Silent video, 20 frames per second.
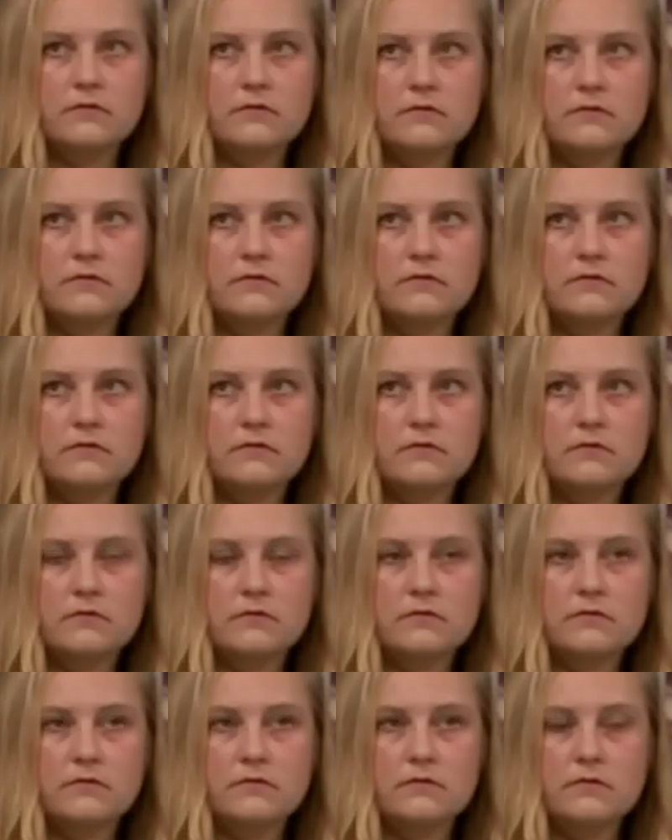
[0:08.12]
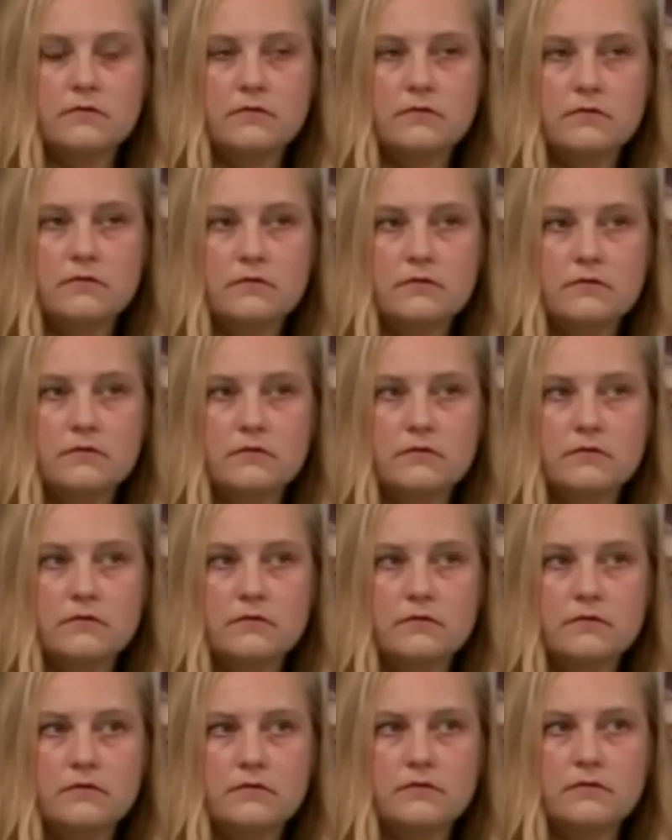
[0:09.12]

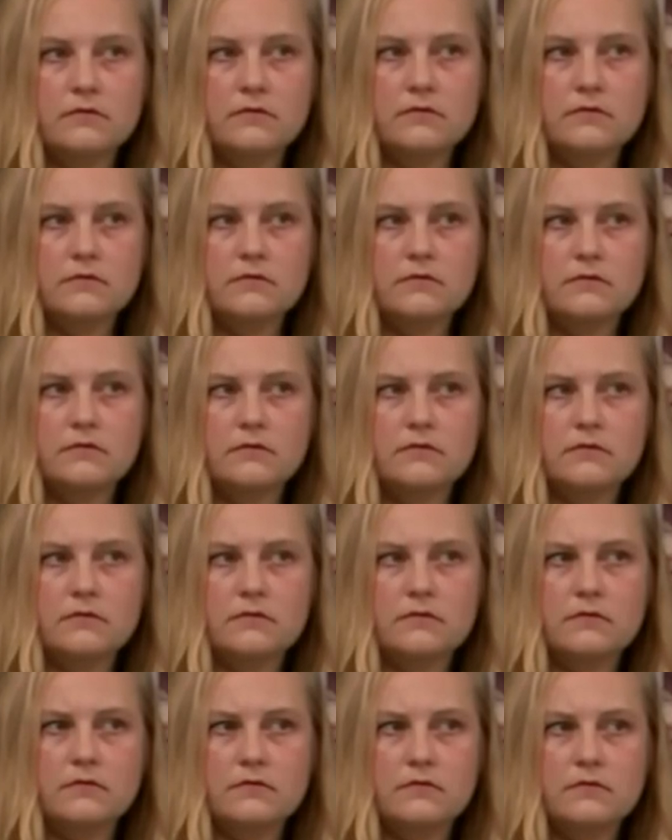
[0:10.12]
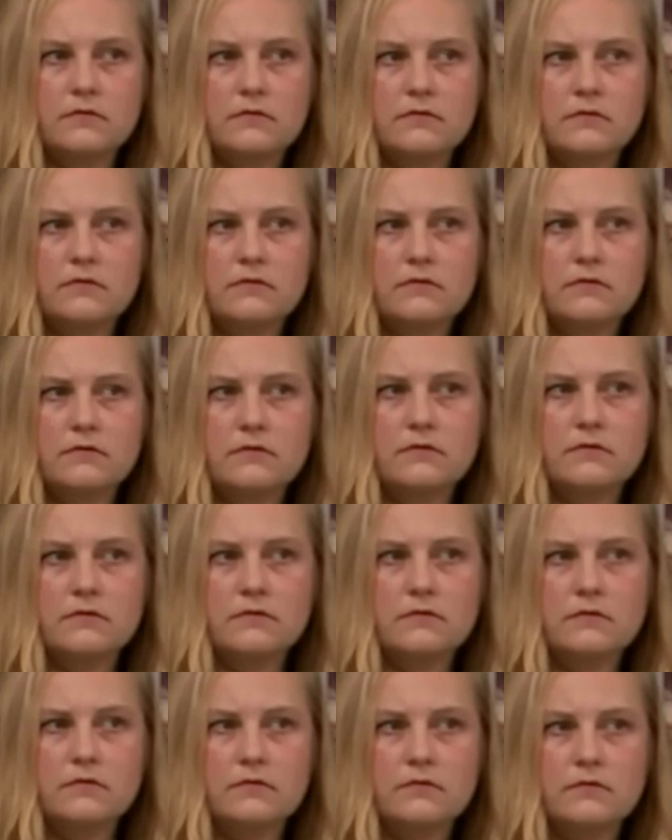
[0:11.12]

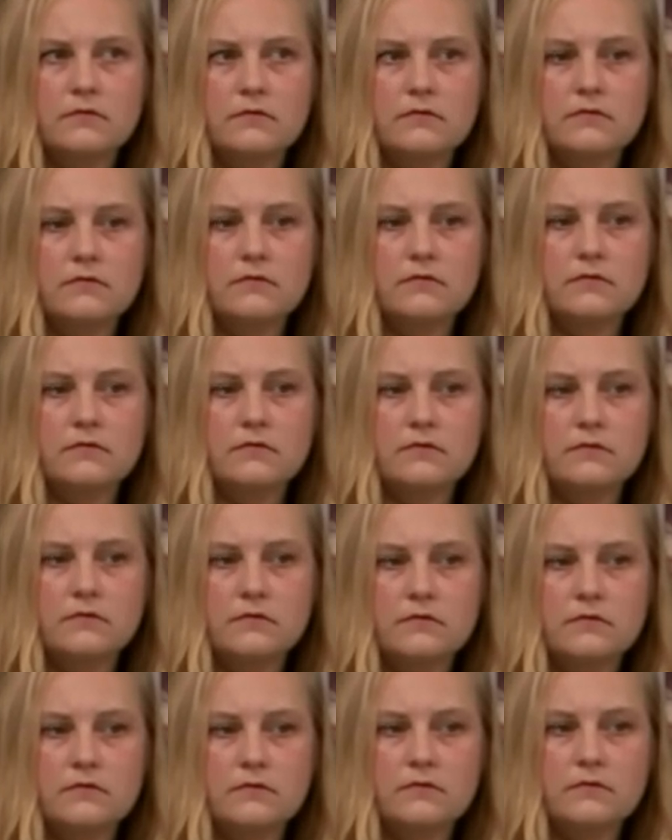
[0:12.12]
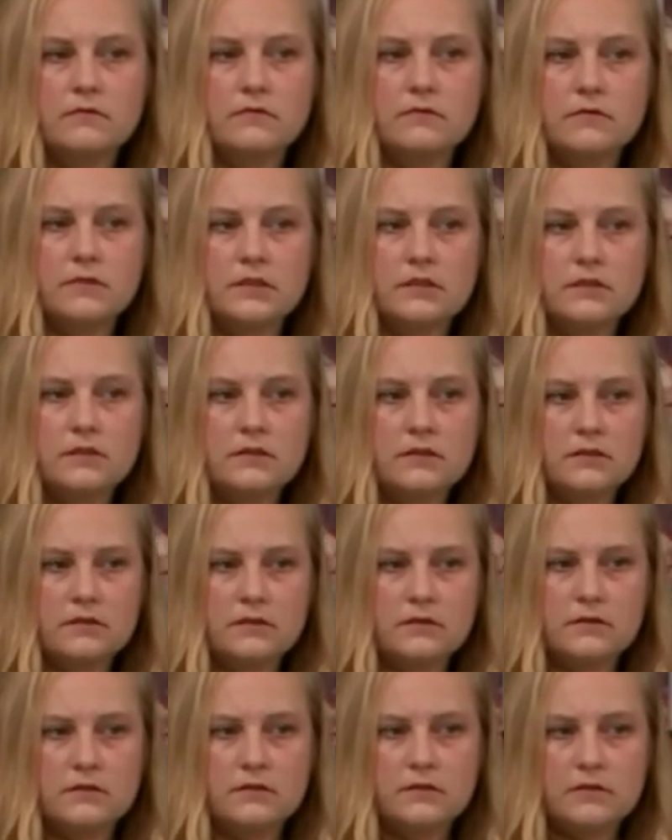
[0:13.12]

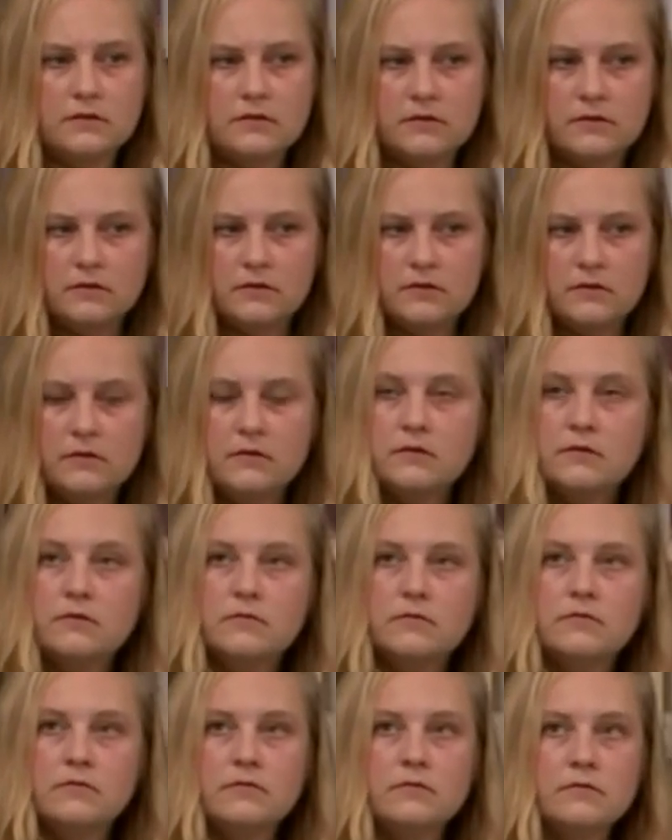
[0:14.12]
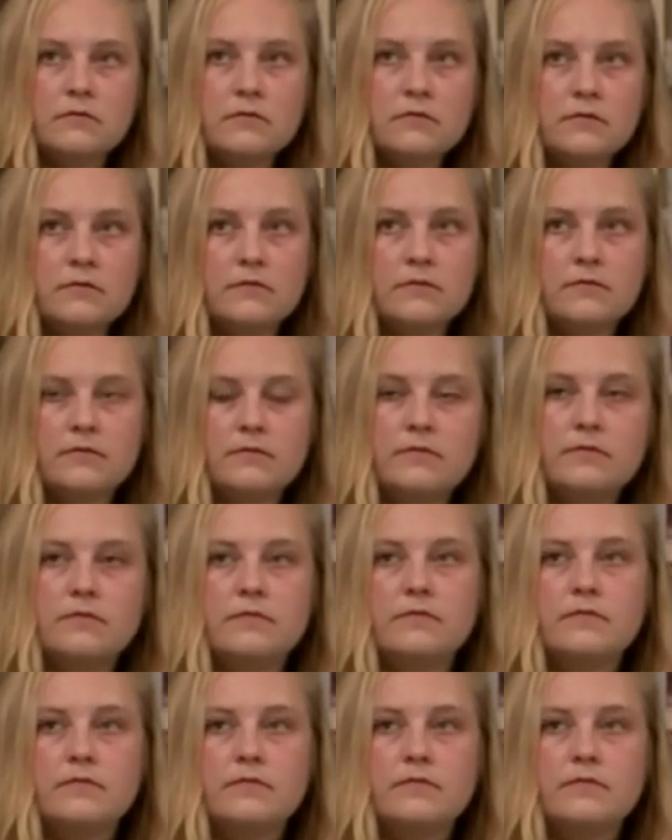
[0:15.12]
No words are spoken by the person on screen.